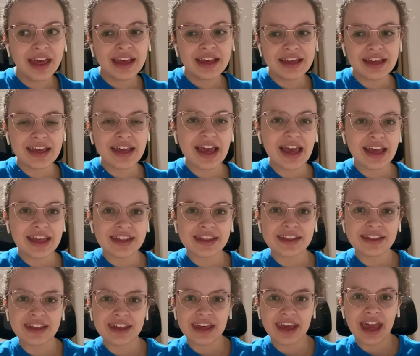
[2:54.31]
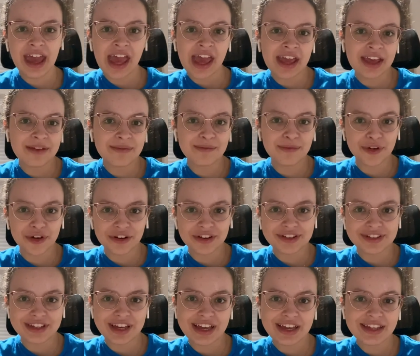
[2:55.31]
ESTA
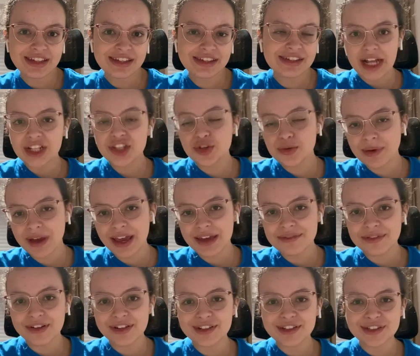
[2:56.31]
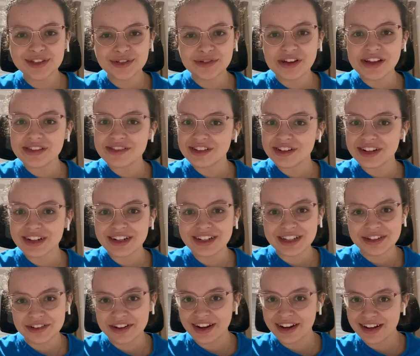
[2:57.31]
process to be able to enter the
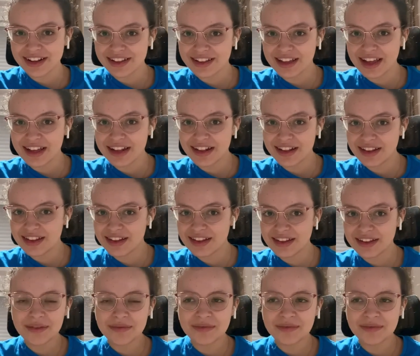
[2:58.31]
United States